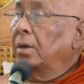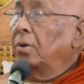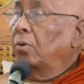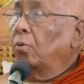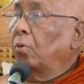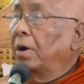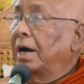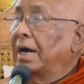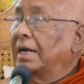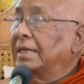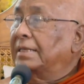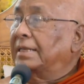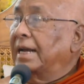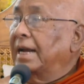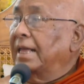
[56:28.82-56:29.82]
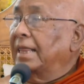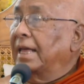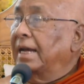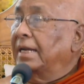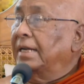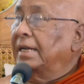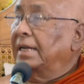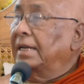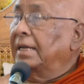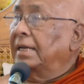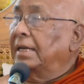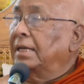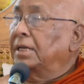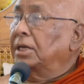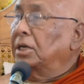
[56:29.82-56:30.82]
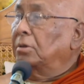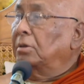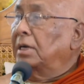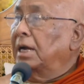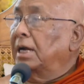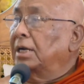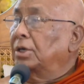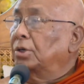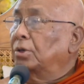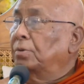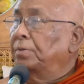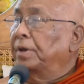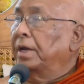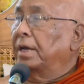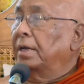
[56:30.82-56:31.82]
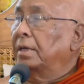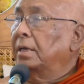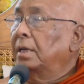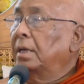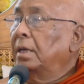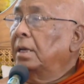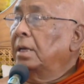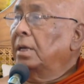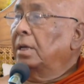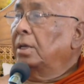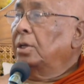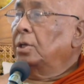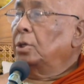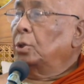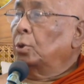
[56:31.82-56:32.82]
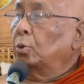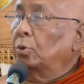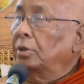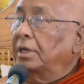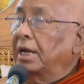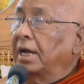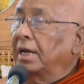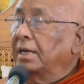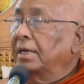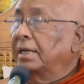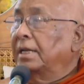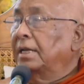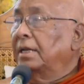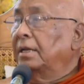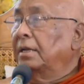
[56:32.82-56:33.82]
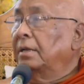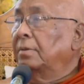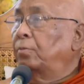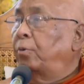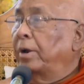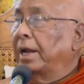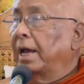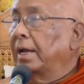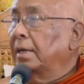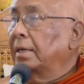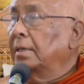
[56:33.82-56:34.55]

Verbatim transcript: Was at that day he no land over to dandy Puela,